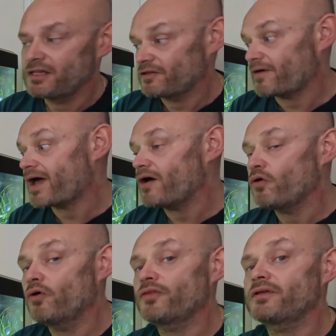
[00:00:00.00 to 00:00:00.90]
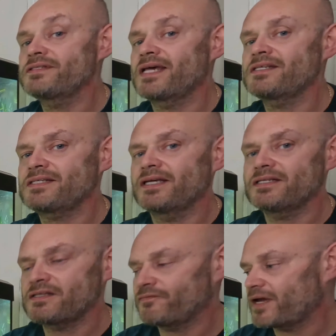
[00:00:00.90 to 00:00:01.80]
There are other test
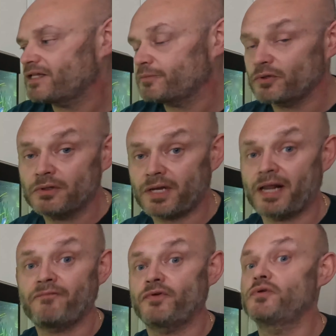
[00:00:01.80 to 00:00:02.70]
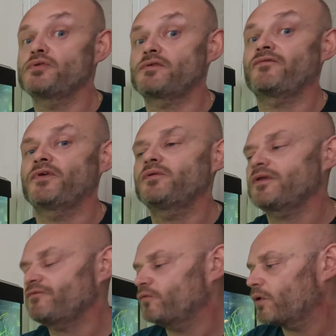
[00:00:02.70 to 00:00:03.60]
kits available, and I've used a few
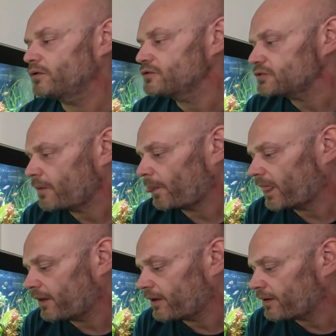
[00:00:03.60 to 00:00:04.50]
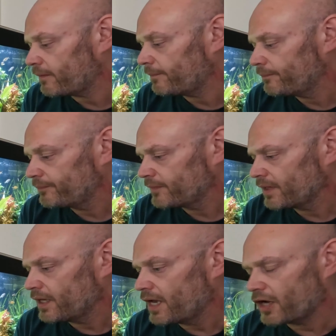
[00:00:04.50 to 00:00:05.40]
different ones.
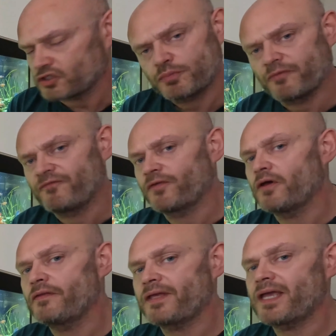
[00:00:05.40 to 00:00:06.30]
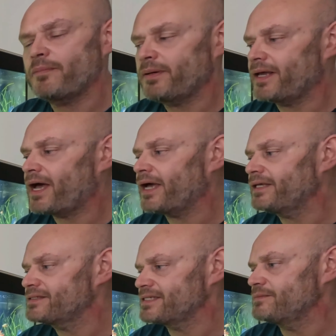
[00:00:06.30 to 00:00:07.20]
I just prefer the API.
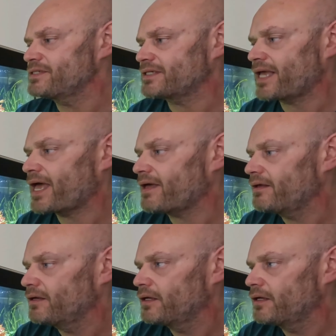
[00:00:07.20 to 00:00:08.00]
You seem to get